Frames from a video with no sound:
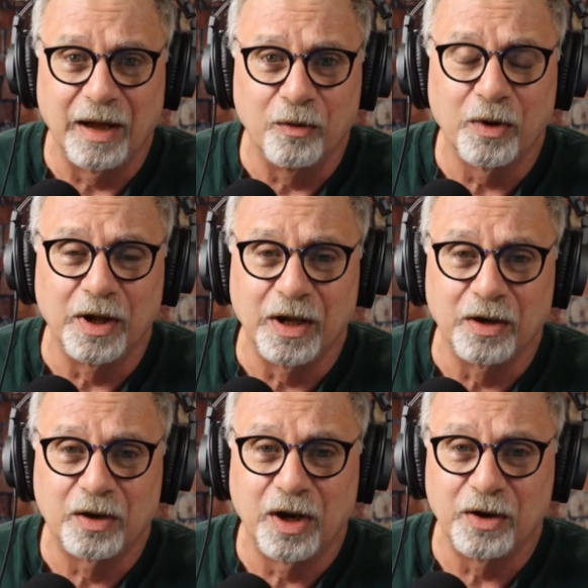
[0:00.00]
really
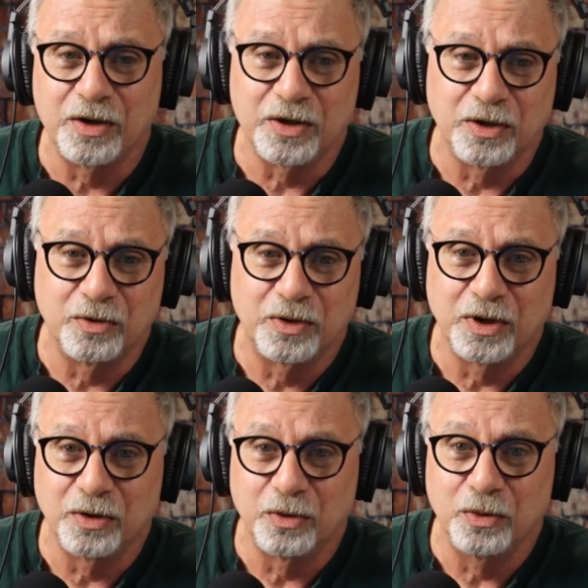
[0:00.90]
encourage you
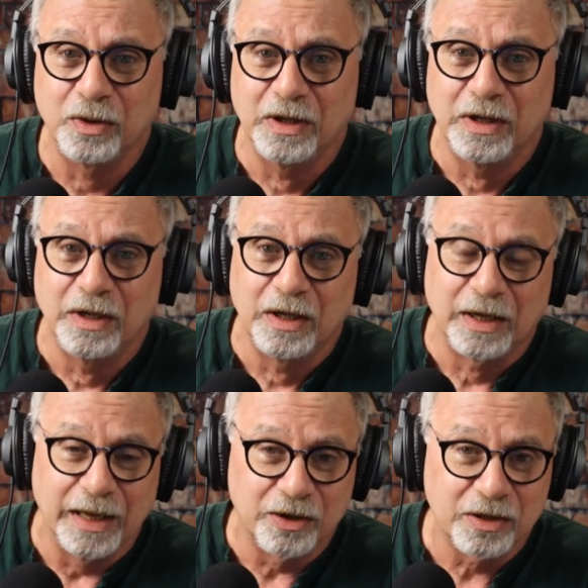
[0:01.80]
to
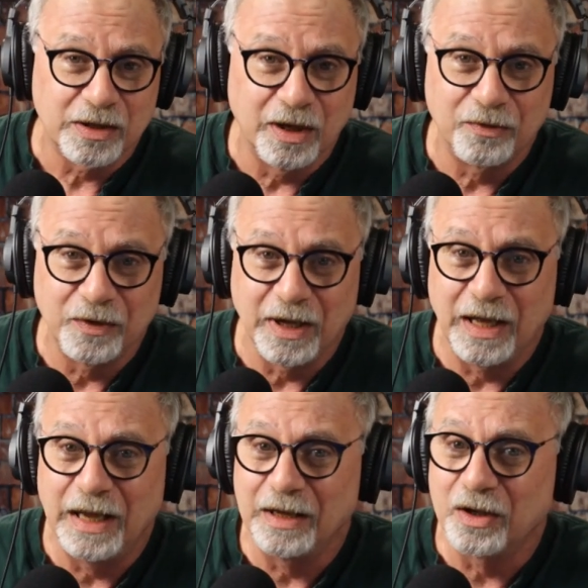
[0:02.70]
get yourself in
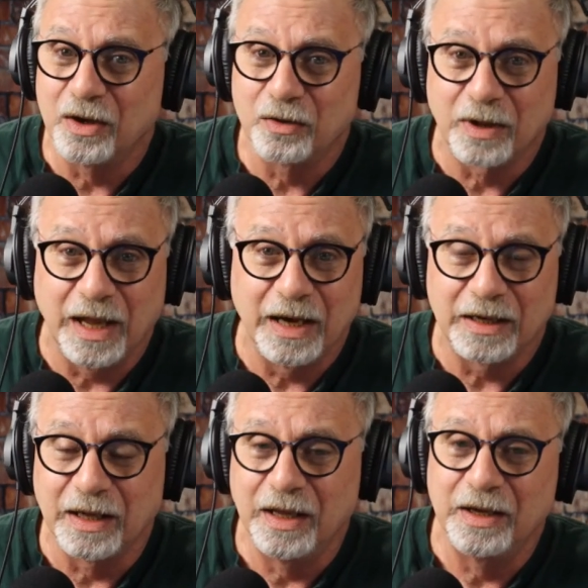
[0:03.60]
line, go get
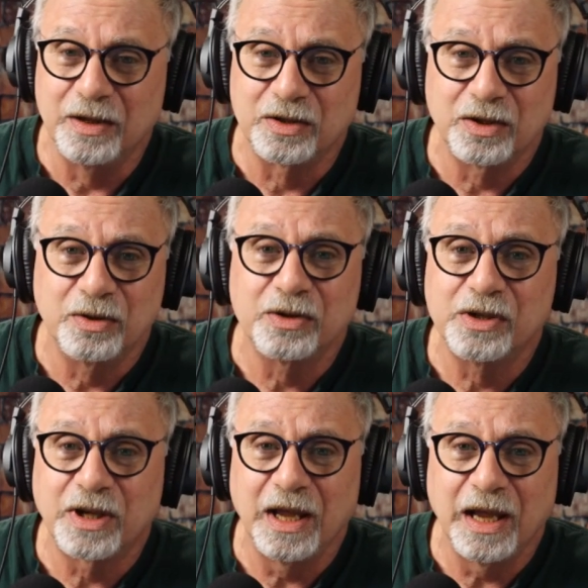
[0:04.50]
it done as soon as
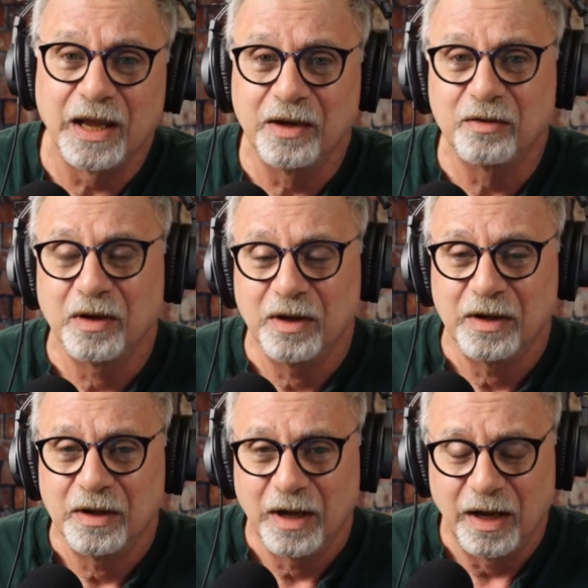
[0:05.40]
you can.
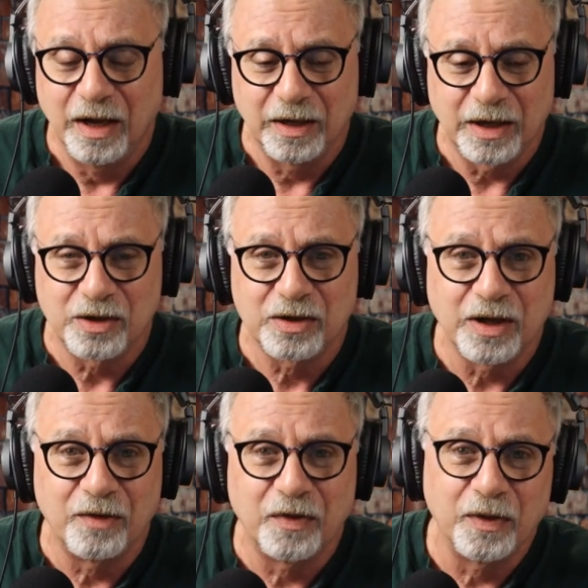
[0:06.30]
get
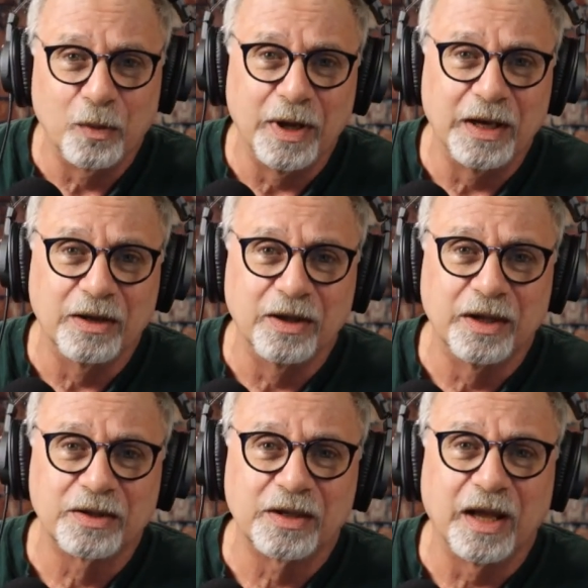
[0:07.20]
yourself on the waiting
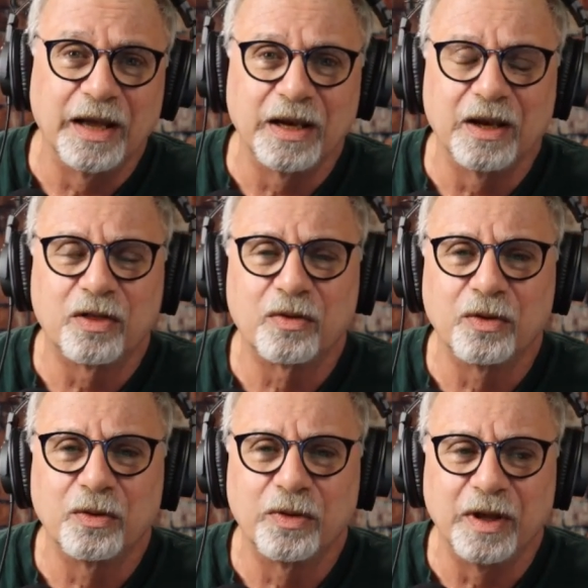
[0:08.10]
list. I did it
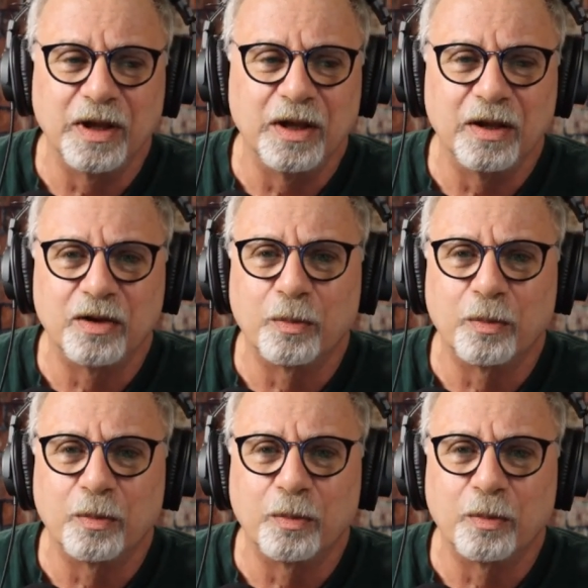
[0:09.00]
through the